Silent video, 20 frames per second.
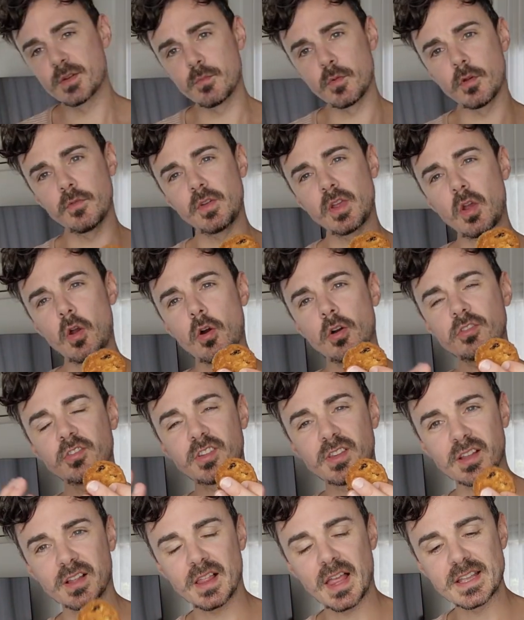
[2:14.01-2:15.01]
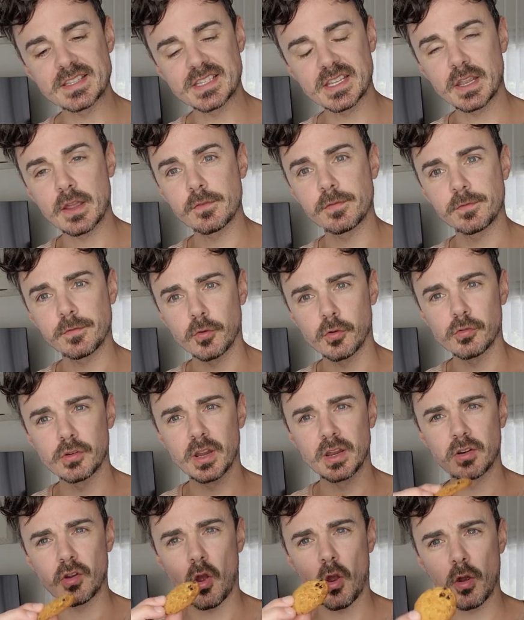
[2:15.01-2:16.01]
Moving on to the classic fruit
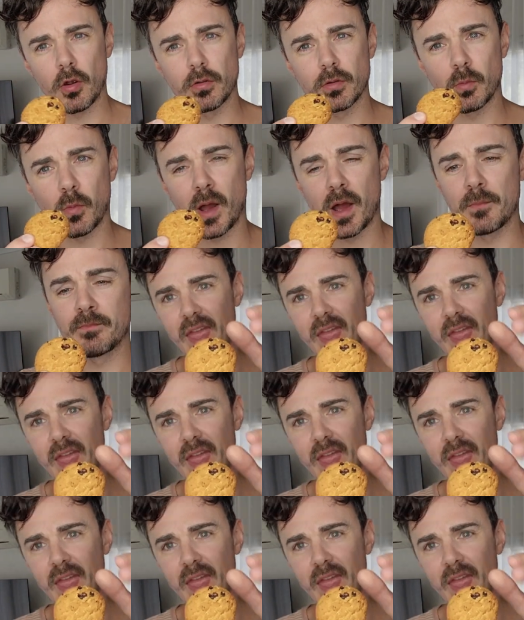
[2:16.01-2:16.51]
and oat one.